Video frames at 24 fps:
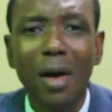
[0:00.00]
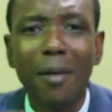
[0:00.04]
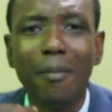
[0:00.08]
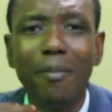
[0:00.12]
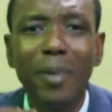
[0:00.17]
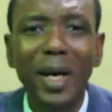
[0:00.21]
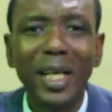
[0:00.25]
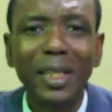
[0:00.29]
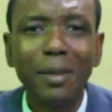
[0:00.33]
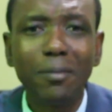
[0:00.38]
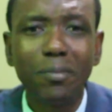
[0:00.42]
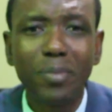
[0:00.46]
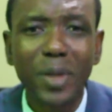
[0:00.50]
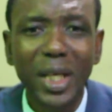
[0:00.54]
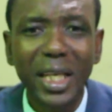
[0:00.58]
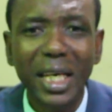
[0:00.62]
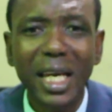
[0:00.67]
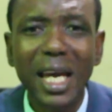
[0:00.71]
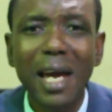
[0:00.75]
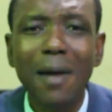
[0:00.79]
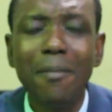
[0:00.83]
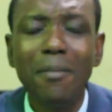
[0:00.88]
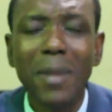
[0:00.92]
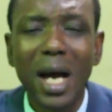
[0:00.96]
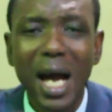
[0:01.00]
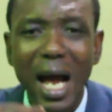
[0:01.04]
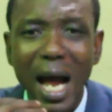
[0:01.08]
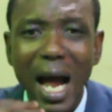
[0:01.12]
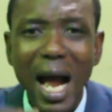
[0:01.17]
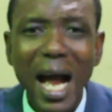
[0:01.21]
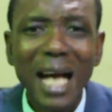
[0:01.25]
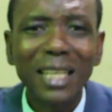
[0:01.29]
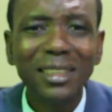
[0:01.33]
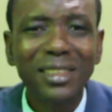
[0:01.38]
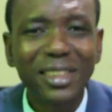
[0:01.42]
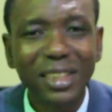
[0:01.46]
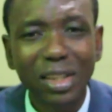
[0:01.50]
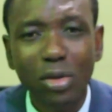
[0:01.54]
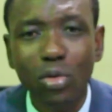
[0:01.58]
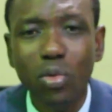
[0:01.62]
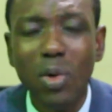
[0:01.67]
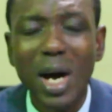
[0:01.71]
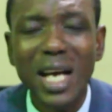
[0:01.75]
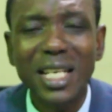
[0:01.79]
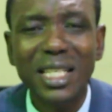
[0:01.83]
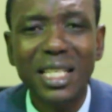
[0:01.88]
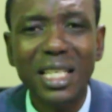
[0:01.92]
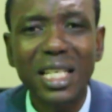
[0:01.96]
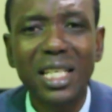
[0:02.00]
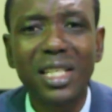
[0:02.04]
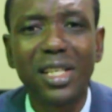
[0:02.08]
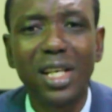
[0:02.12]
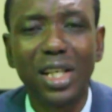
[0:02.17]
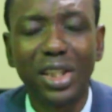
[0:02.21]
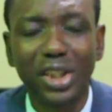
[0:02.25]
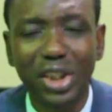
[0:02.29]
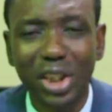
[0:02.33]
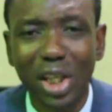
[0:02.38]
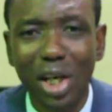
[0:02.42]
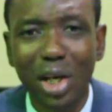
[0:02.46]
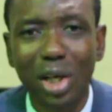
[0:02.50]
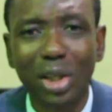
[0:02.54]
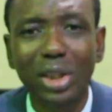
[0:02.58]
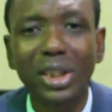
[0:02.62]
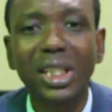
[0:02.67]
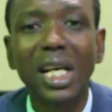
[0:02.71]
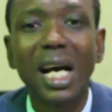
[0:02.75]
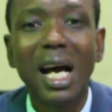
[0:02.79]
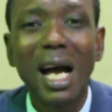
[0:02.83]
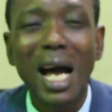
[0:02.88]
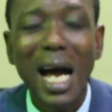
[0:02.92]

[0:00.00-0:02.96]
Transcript: but became antichrist in the church,